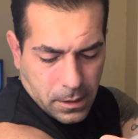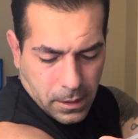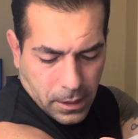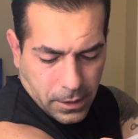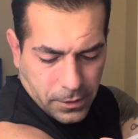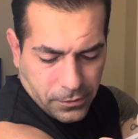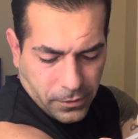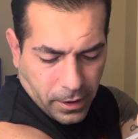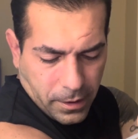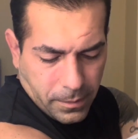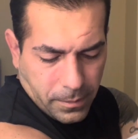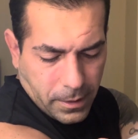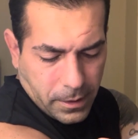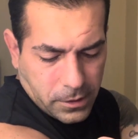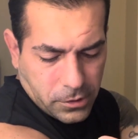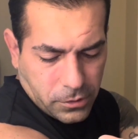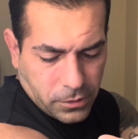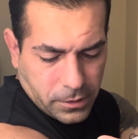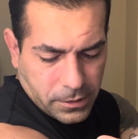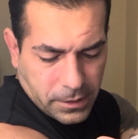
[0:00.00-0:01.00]
I try to make
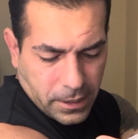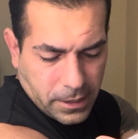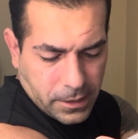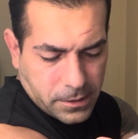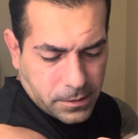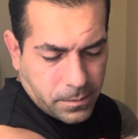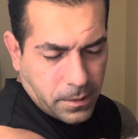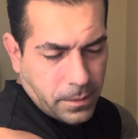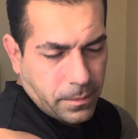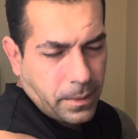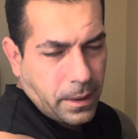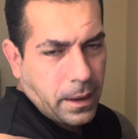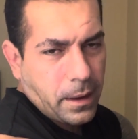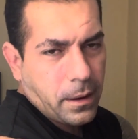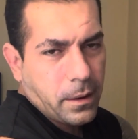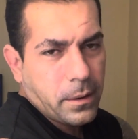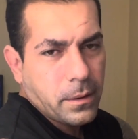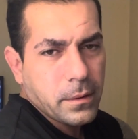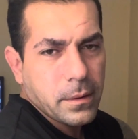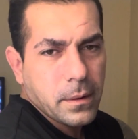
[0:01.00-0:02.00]
sure it takes me
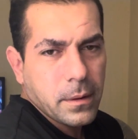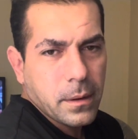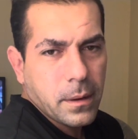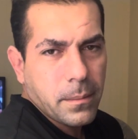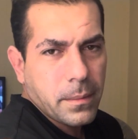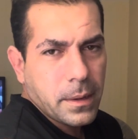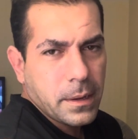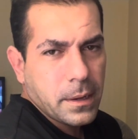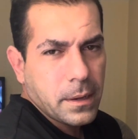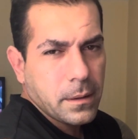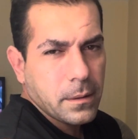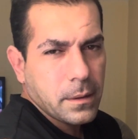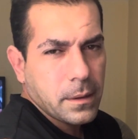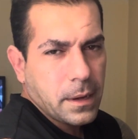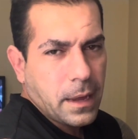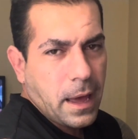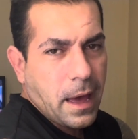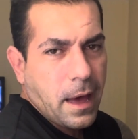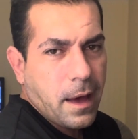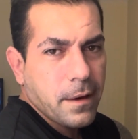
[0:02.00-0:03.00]
about a minute and a
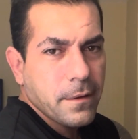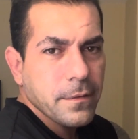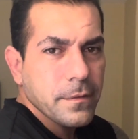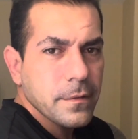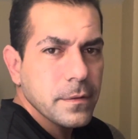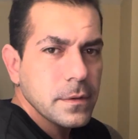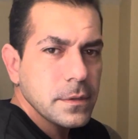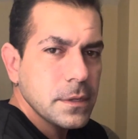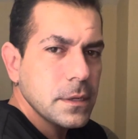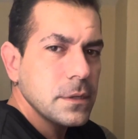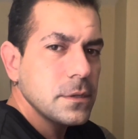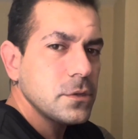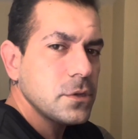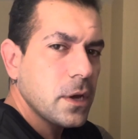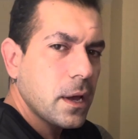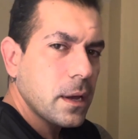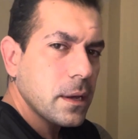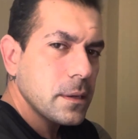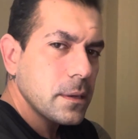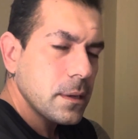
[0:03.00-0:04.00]
half to
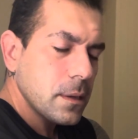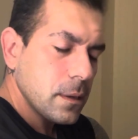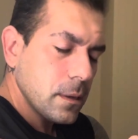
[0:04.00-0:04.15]
inject.